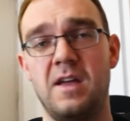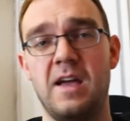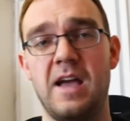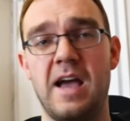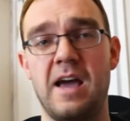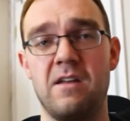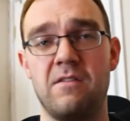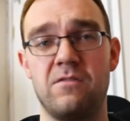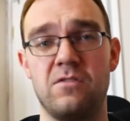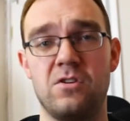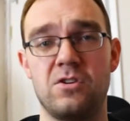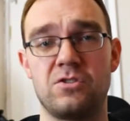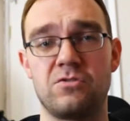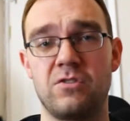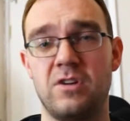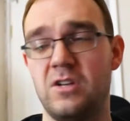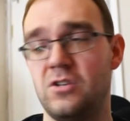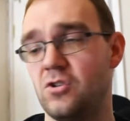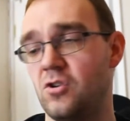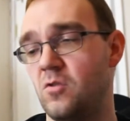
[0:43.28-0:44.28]

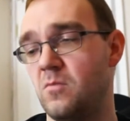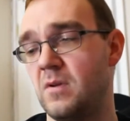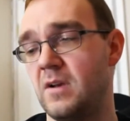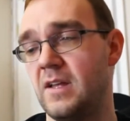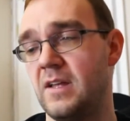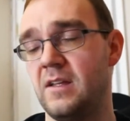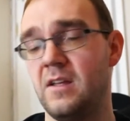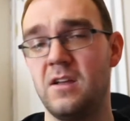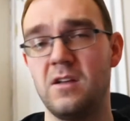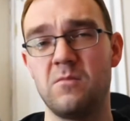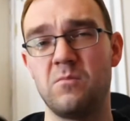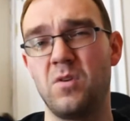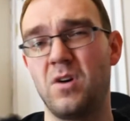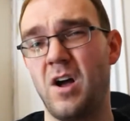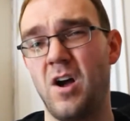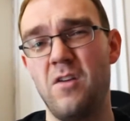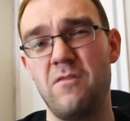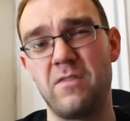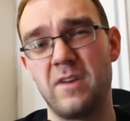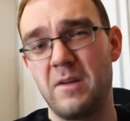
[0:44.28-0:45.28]
anniversary Jubilee. But
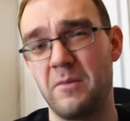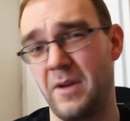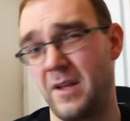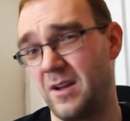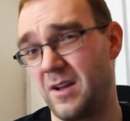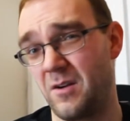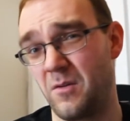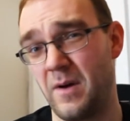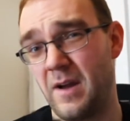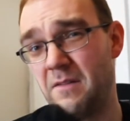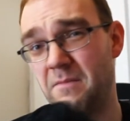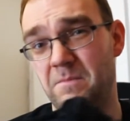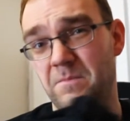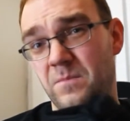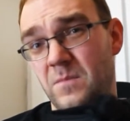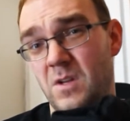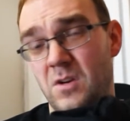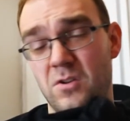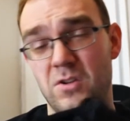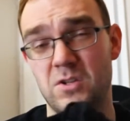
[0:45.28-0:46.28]
hopefully we ain't got to wait
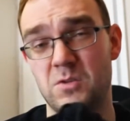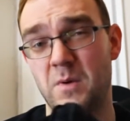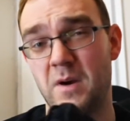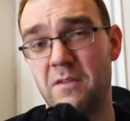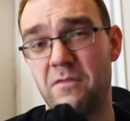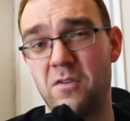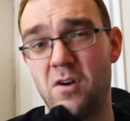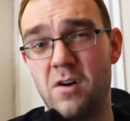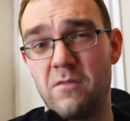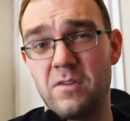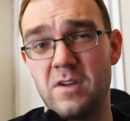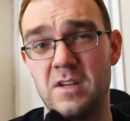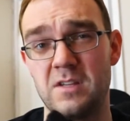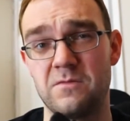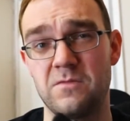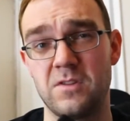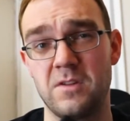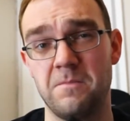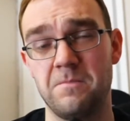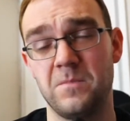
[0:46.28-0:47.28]
another 25 years
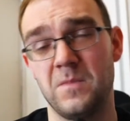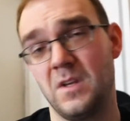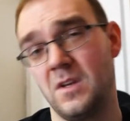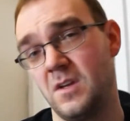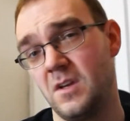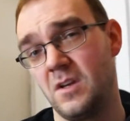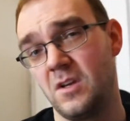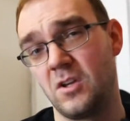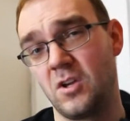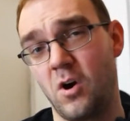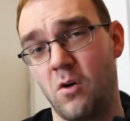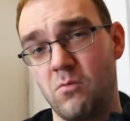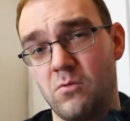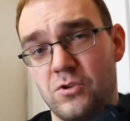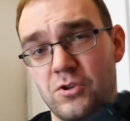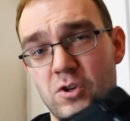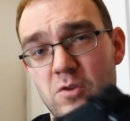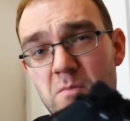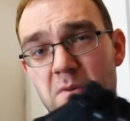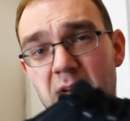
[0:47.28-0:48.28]
for the gold
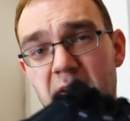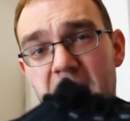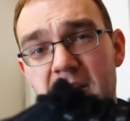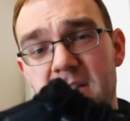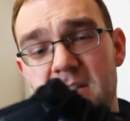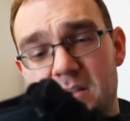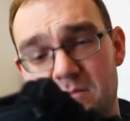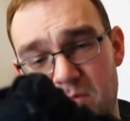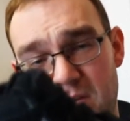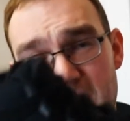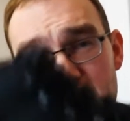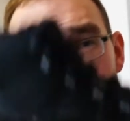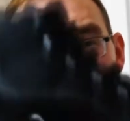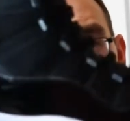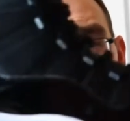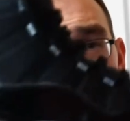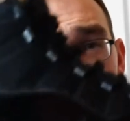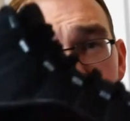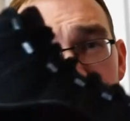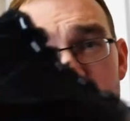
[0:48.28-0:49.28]
Jubilee, so we'll have
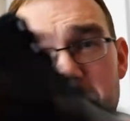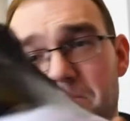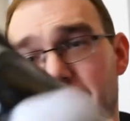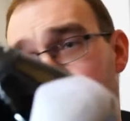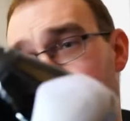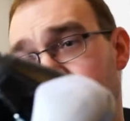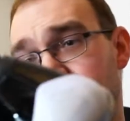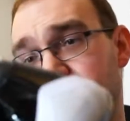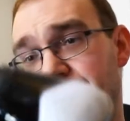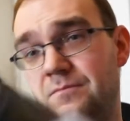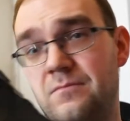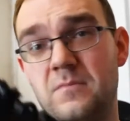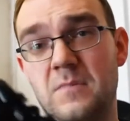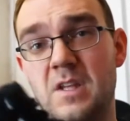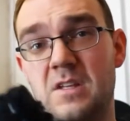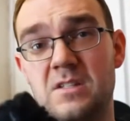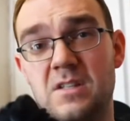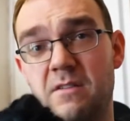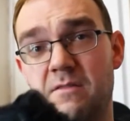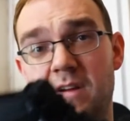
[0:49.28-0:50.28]
these in
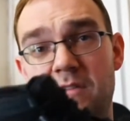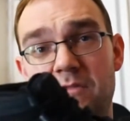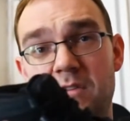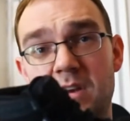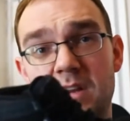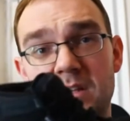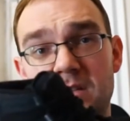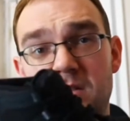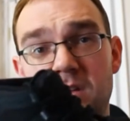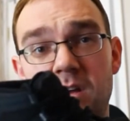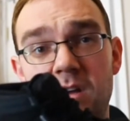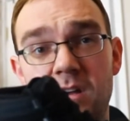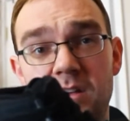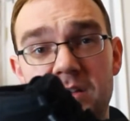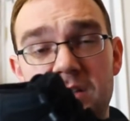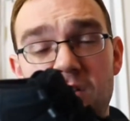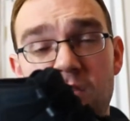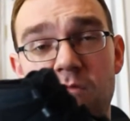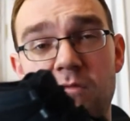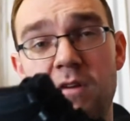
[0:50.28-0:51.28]
instead of having it uh,
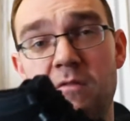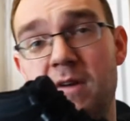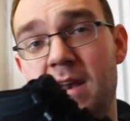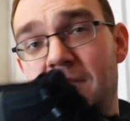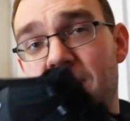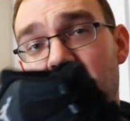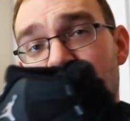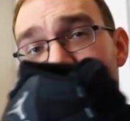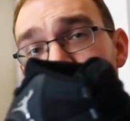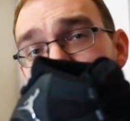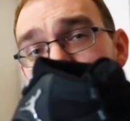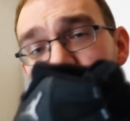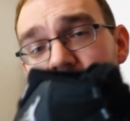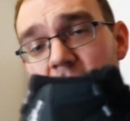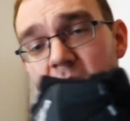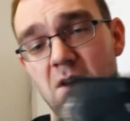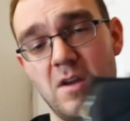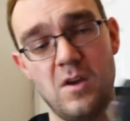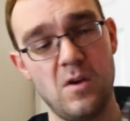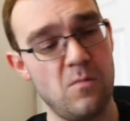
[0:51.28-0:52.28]
silver, we'll have it gold.
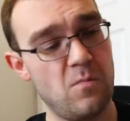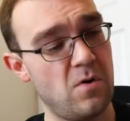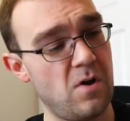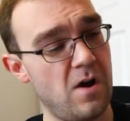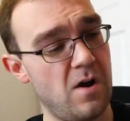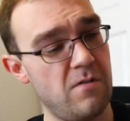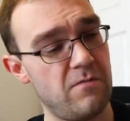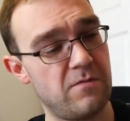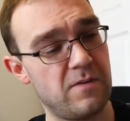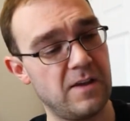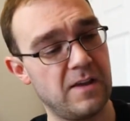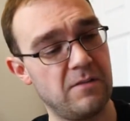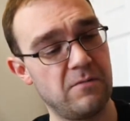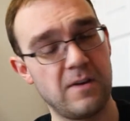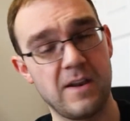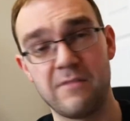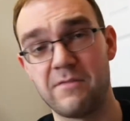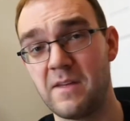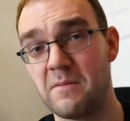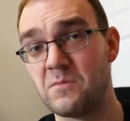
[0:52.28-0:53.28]
But hopefully
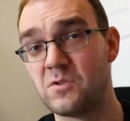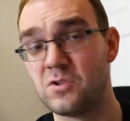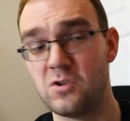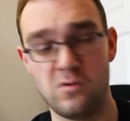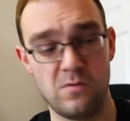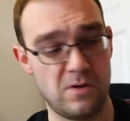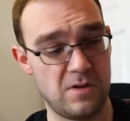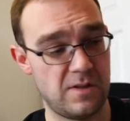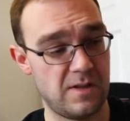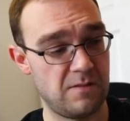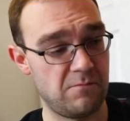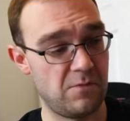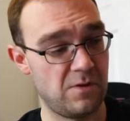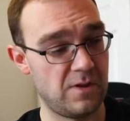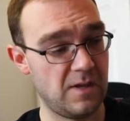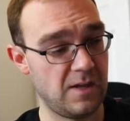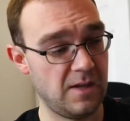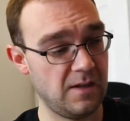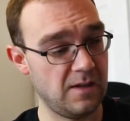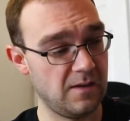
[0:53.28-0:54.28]
we'll have them sooner than you
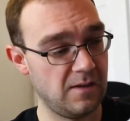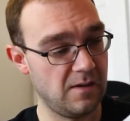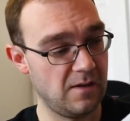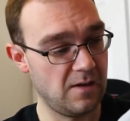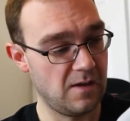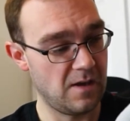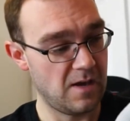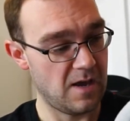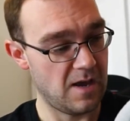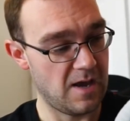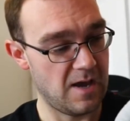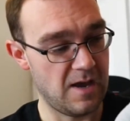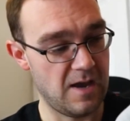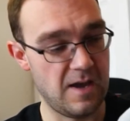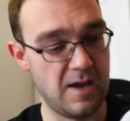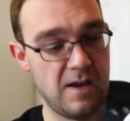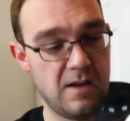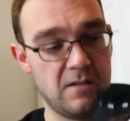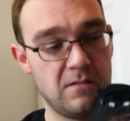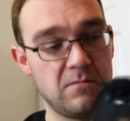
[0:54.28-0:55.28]
think.
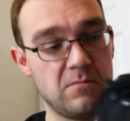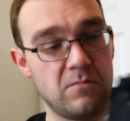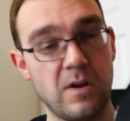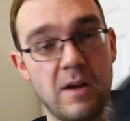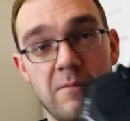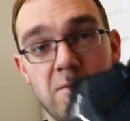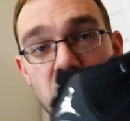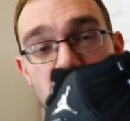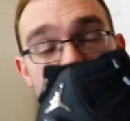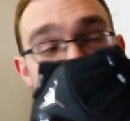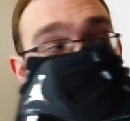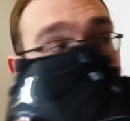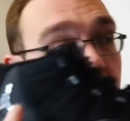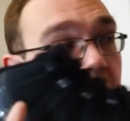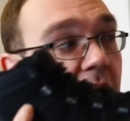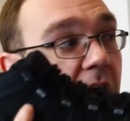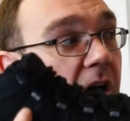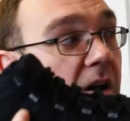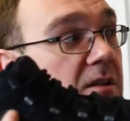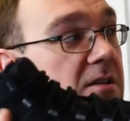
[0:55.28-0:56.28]
Uh, and we've
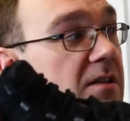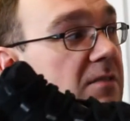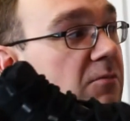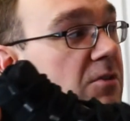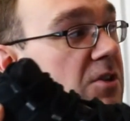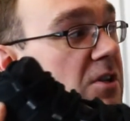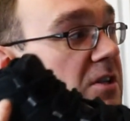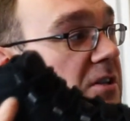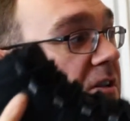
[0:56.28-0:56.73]
got, which is